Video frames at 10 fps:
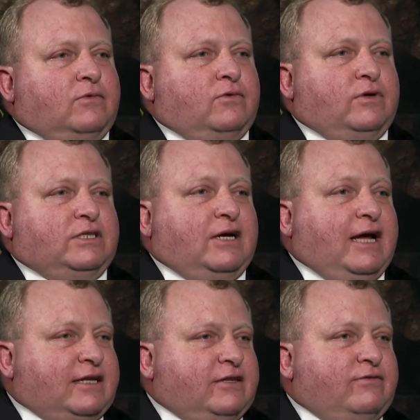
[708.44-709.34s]
which are
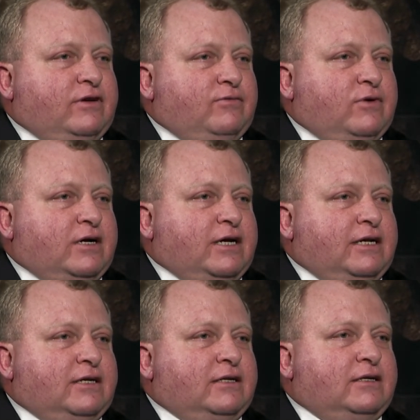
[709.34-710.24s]
actively
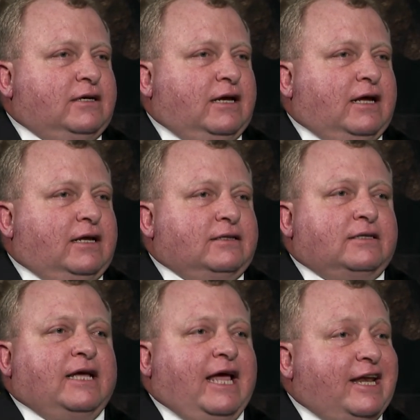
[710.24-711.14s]
working and
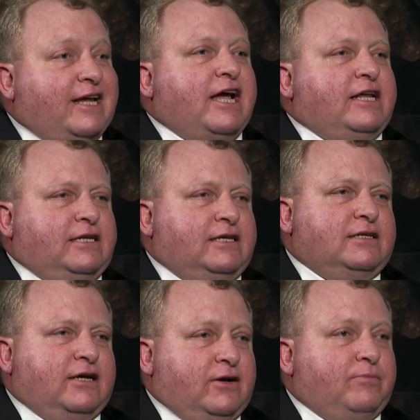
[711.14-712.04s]
educating
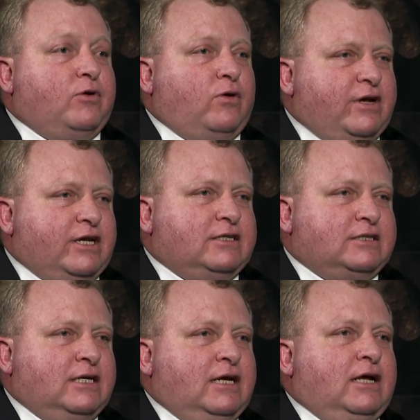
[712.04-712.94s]
their employers